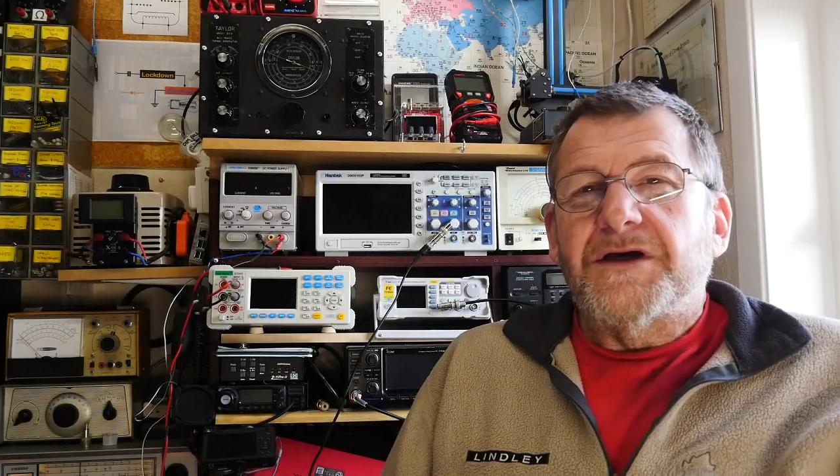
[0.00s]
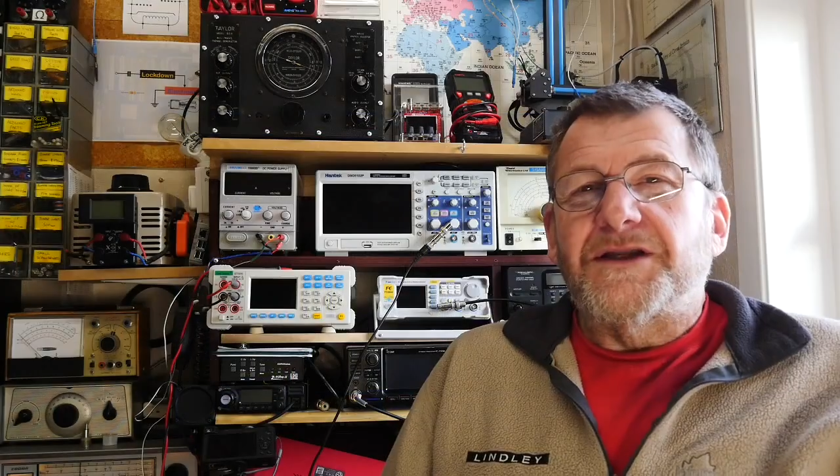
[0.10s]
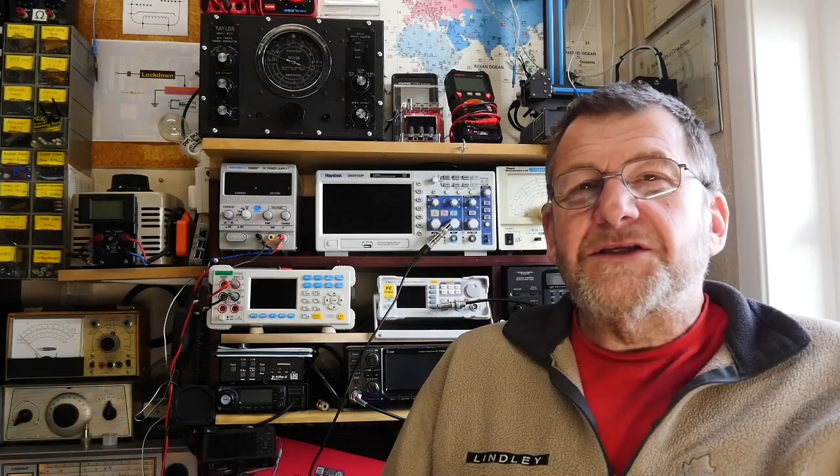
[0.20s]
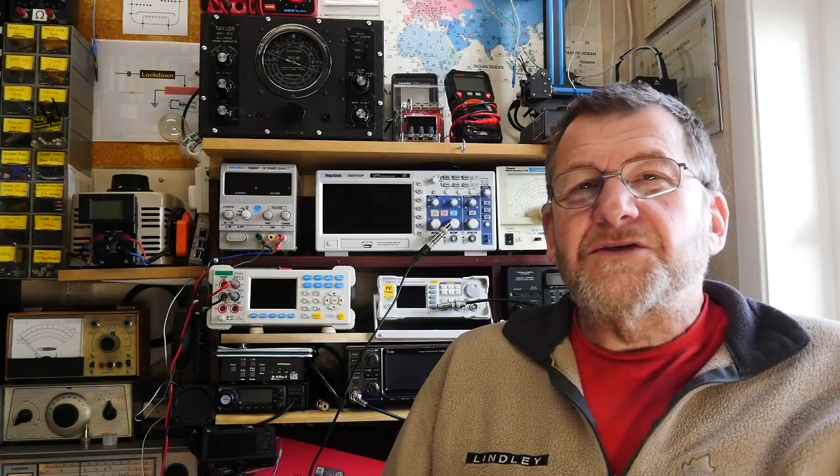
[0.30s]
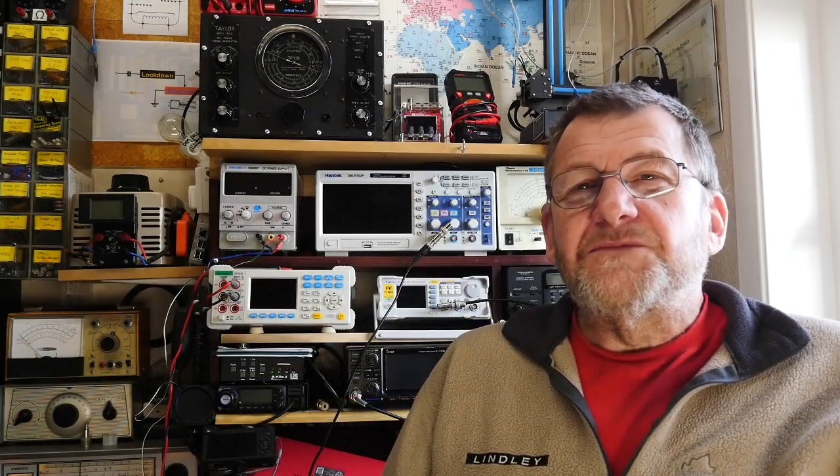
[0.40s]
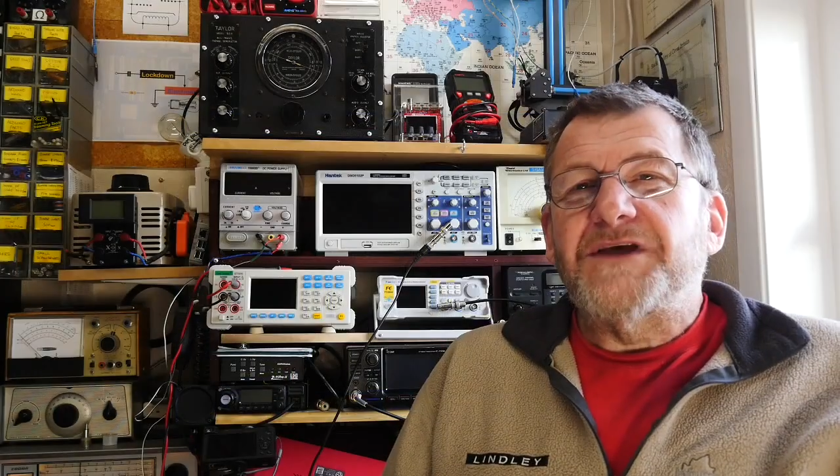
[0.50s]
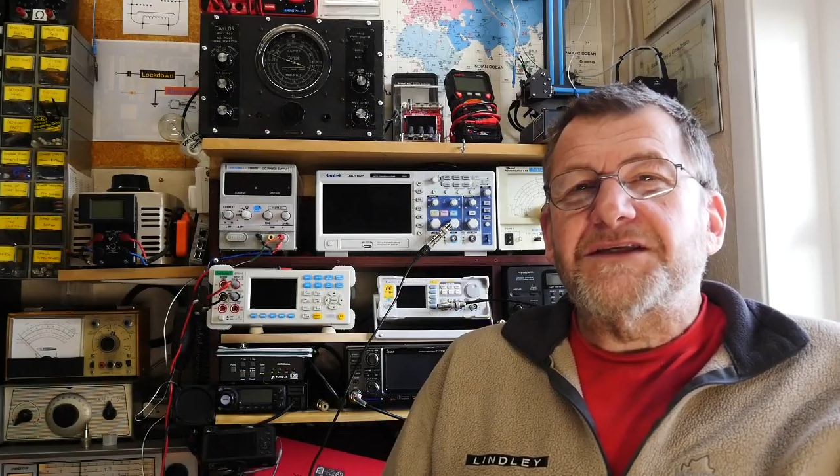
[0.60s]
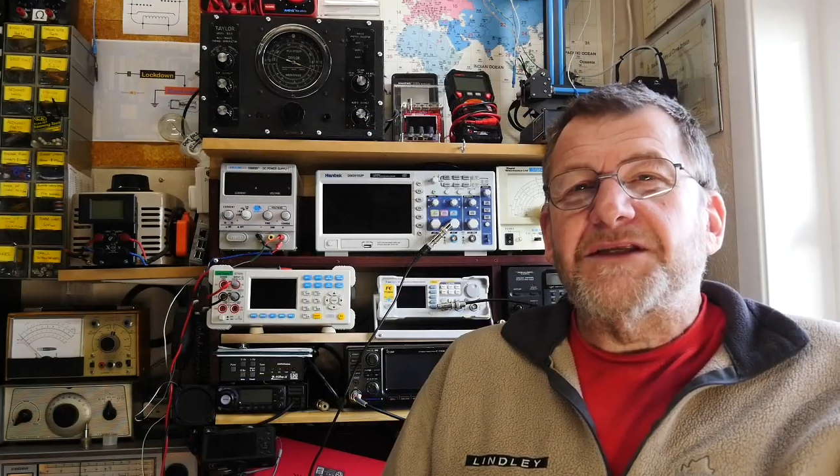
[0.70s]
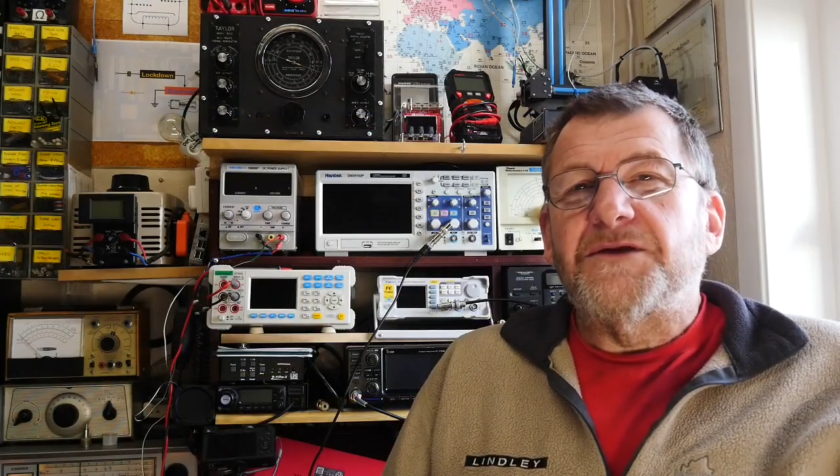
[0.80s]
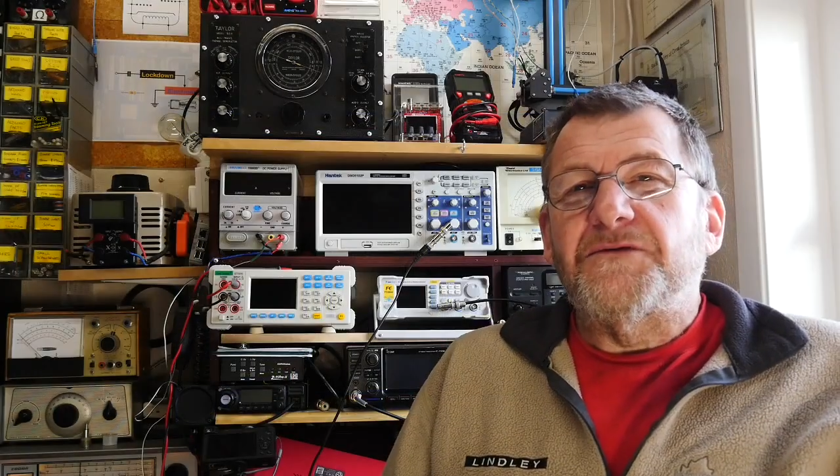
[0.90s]
I did some
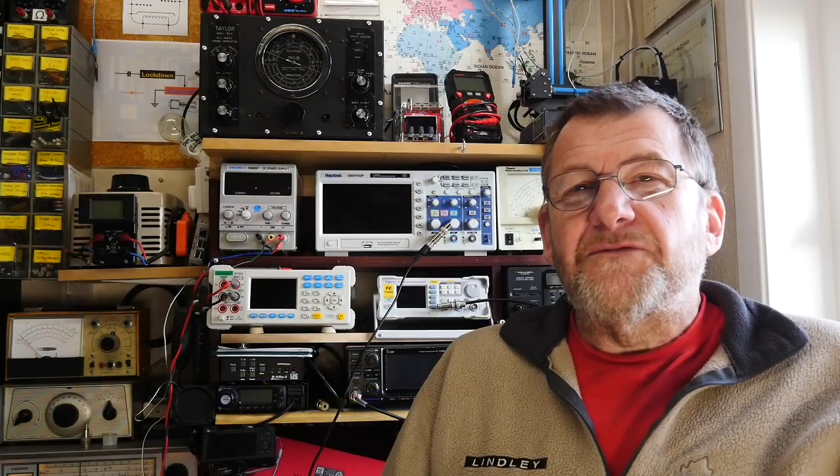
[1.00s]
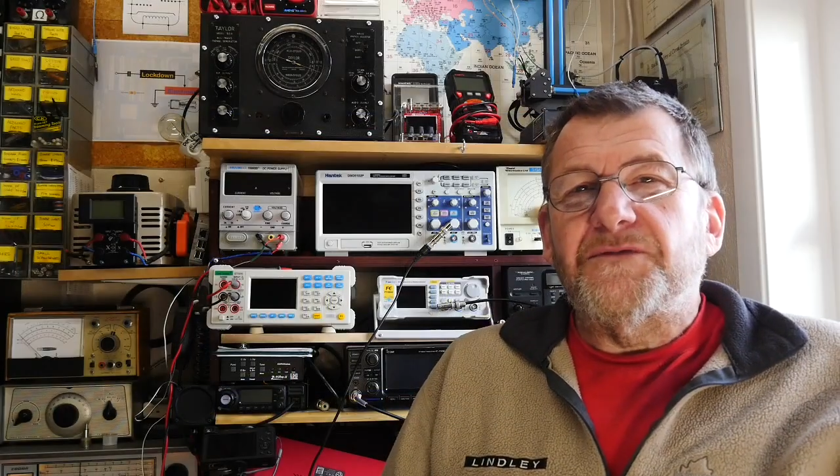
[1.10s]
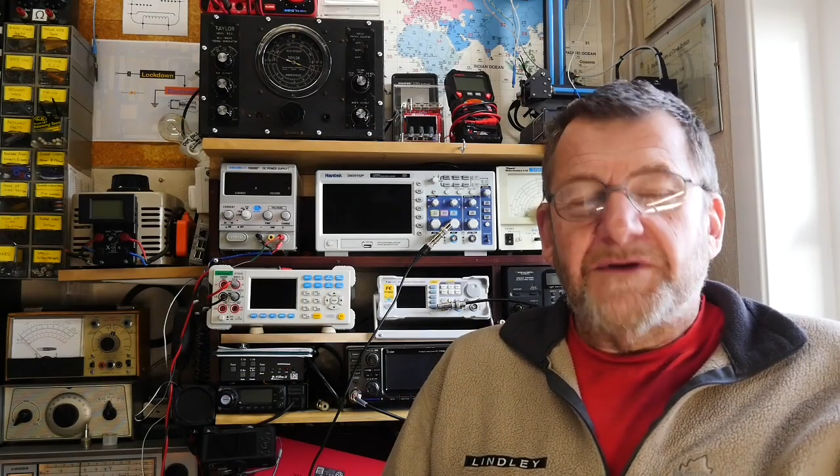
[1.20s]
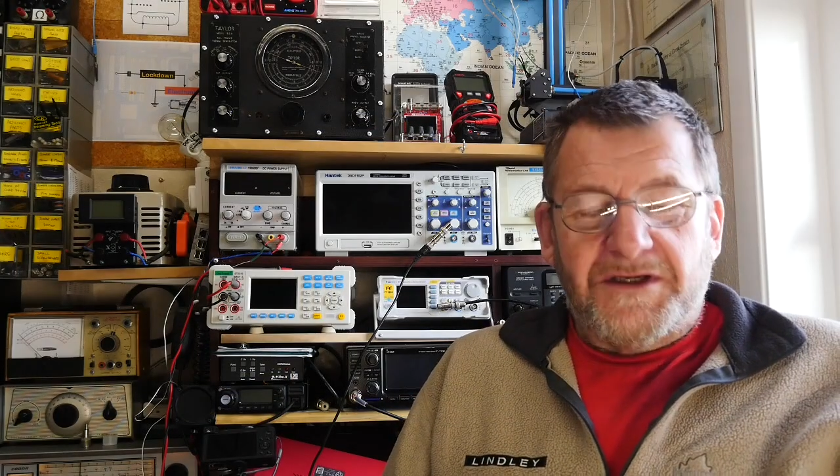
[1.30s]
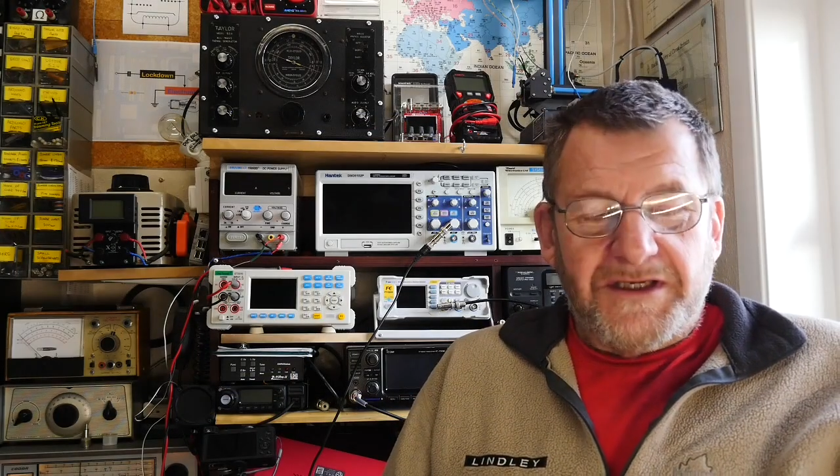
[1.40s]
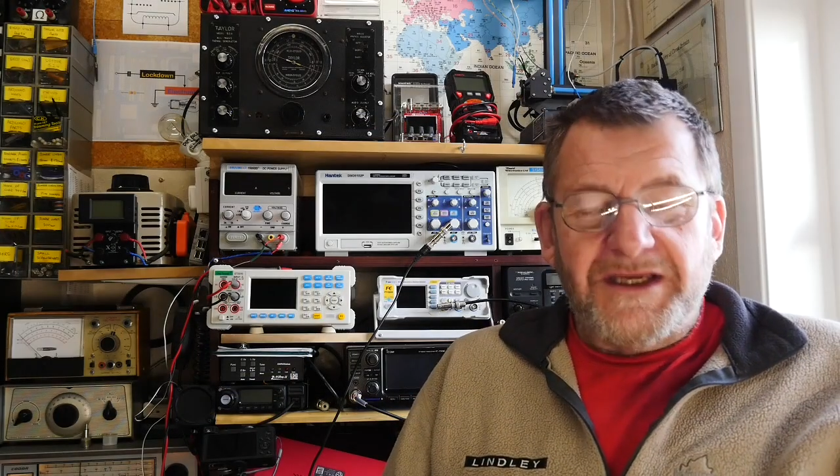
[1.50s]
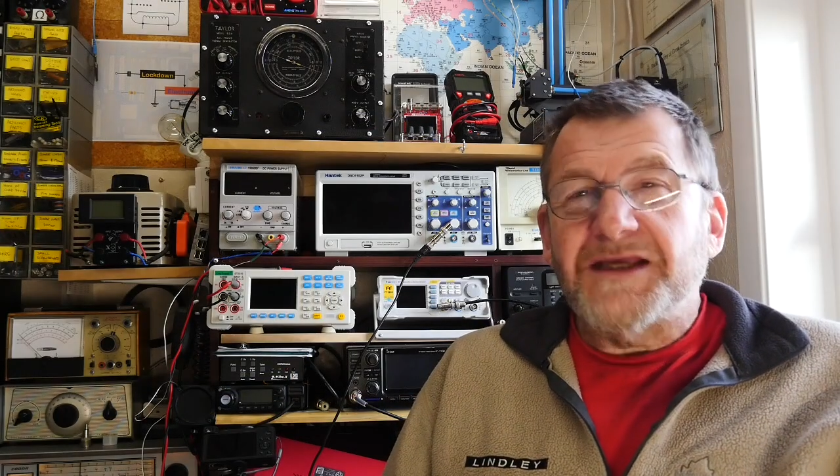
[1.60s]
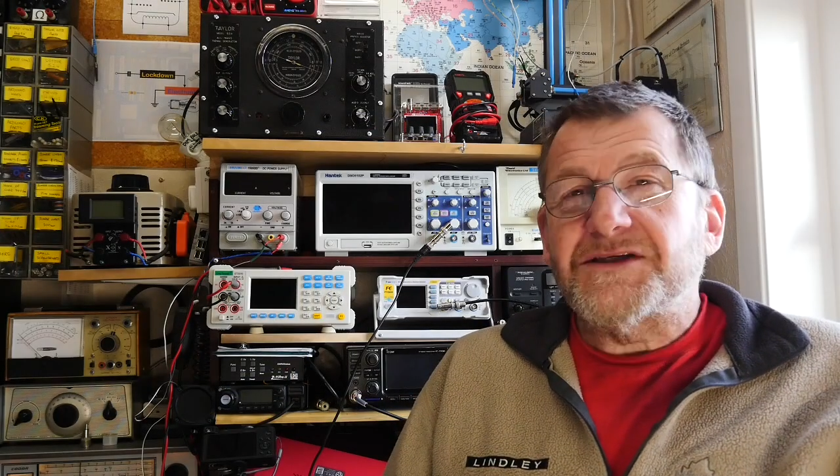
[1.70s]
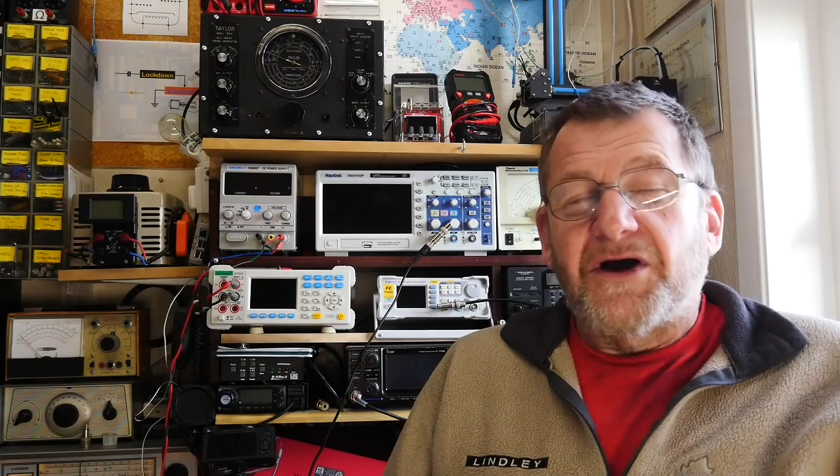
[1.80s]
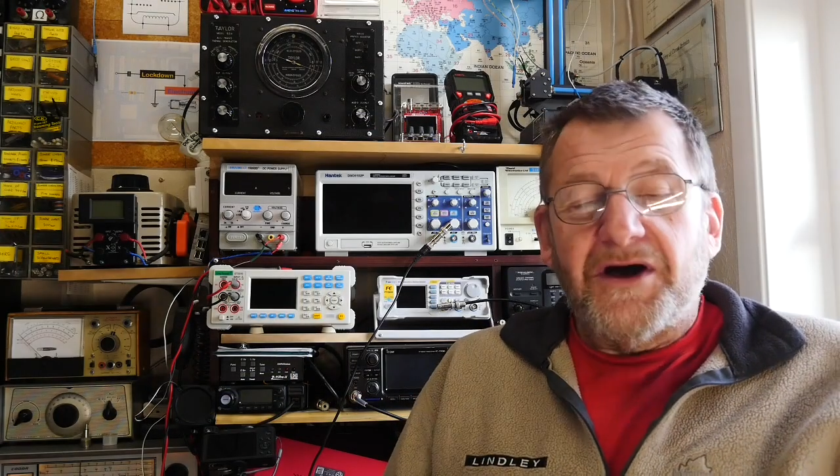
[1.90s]
testing of
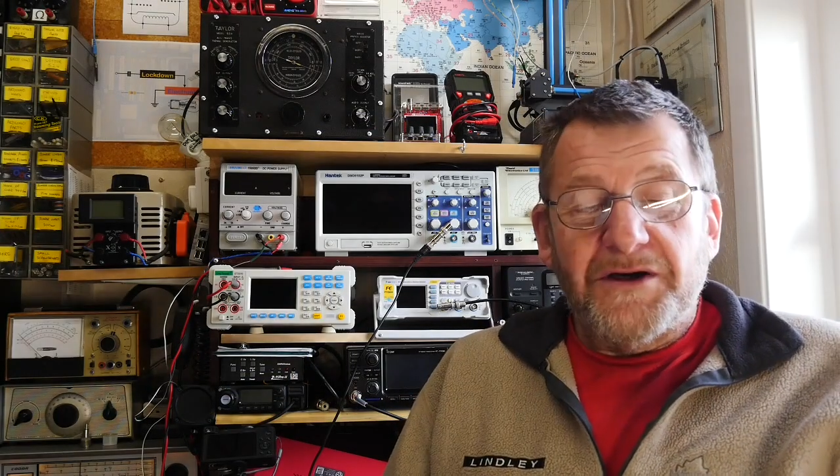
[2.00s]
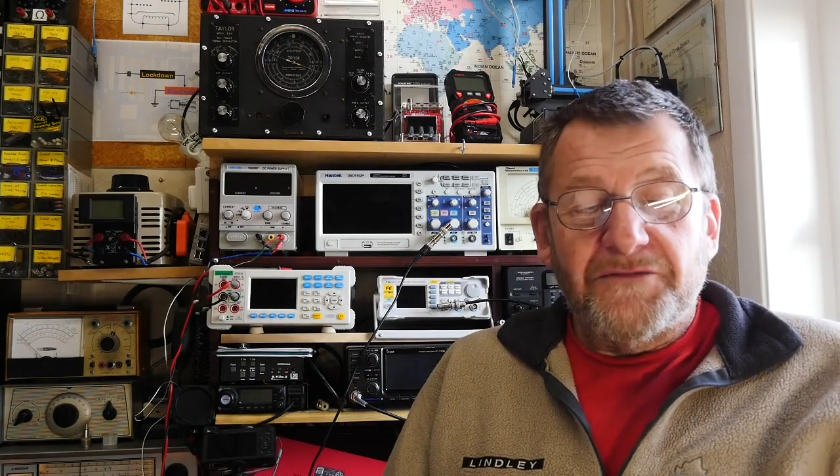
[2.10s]
ESR,